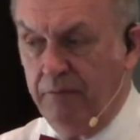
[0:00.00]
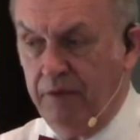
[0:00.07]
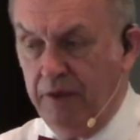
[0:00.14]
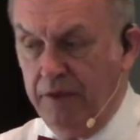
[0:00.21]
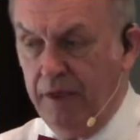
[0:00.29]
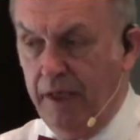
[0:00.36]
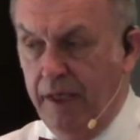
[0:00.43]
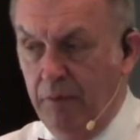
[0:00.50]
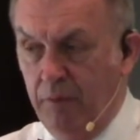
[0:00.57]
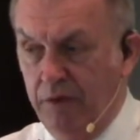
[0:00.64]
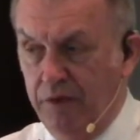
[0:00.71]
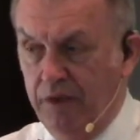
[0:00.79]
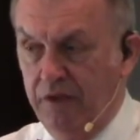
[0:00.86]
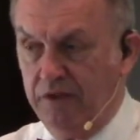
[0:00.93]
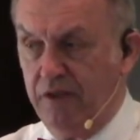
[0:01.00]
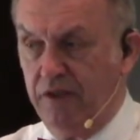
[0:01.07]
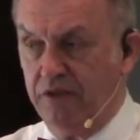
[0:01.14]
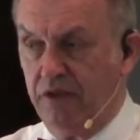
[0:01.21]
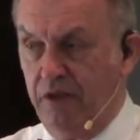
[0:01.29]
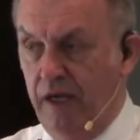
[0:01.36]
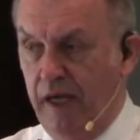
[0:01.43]
of the day when these
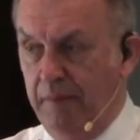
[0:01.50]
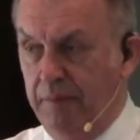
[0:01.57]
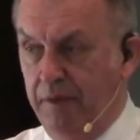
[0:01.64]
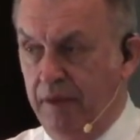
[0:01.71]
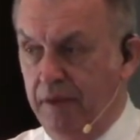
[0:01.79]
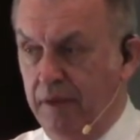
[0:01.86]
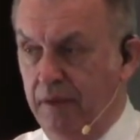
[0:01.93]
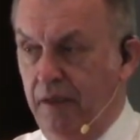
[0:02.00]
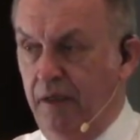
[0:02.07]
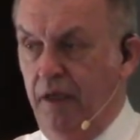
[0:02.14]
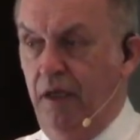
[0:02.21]
things are happening.